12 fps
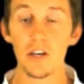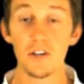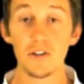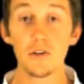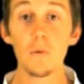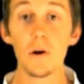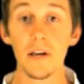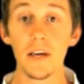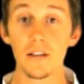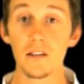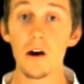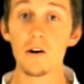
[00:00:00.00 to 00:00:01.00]
You do want to
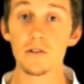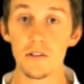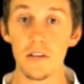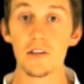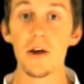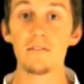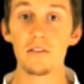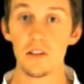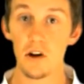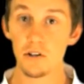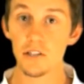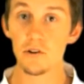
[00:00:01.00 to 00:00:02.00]
get low so that you have a
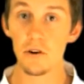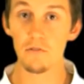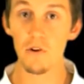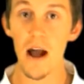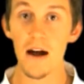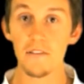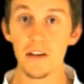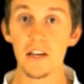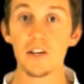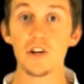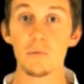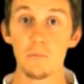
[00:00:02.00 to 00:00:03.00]
low center of gravity
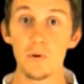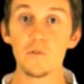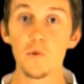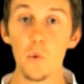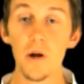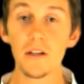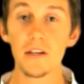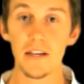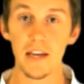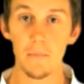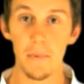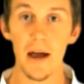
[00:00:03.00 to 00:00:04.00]
and you can move quickly
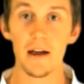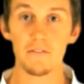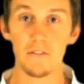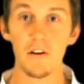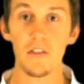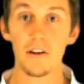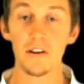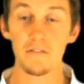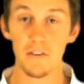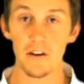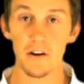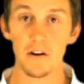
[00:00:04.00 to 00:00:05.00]
to get back in front of the
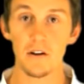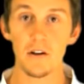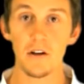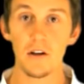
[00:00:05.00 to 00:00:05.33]
defender.